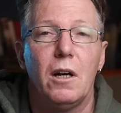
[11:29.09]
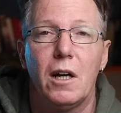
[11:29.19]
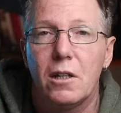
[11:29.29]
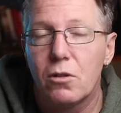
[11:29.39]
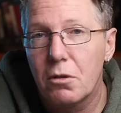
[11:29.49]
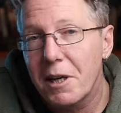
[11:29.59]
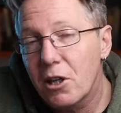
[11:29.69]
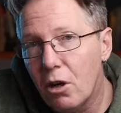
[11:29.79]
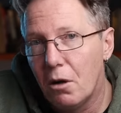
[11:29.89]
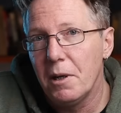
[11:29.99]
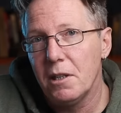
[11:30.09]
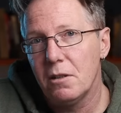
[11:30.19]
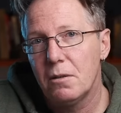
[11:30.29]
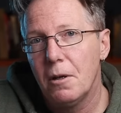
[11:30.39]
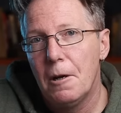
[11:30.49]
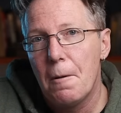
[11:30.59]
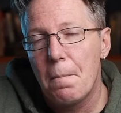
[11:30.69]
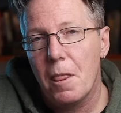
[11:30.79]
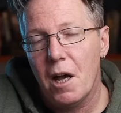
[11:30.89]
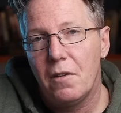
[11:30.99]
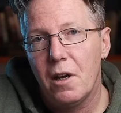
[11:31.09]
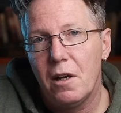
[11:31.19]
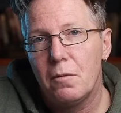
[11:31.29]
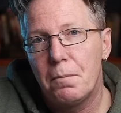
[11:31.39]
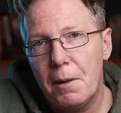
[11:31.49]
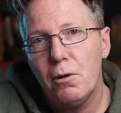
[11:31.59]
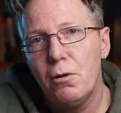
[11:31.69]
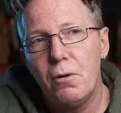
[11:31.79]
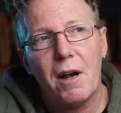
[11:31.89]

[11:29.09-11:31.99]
and he talked about comments and that people who